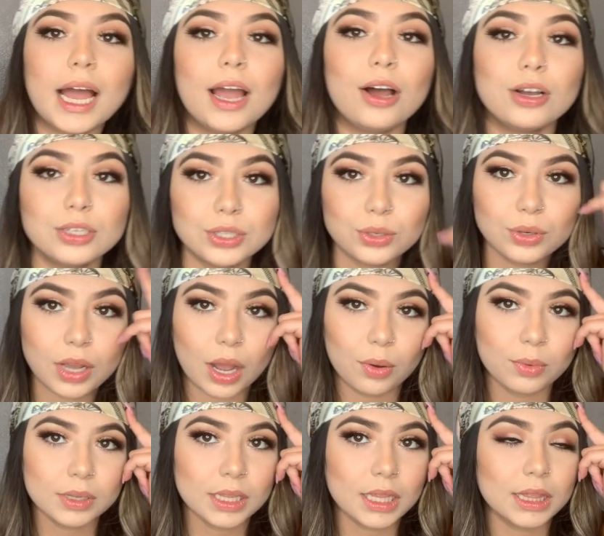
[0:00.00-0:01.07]
I also got
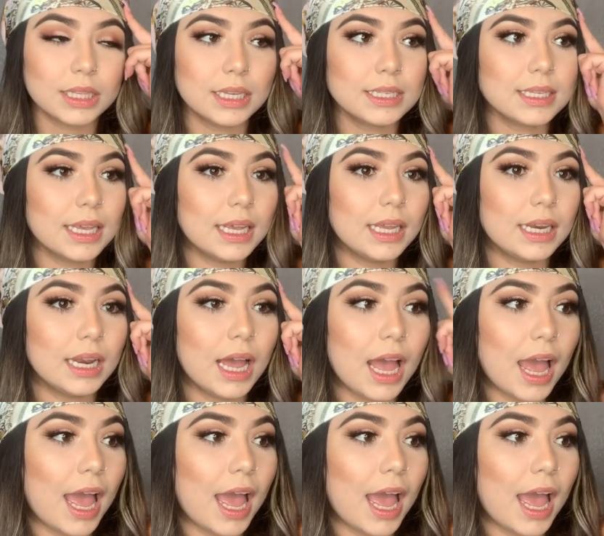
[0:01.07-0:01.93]
one like this in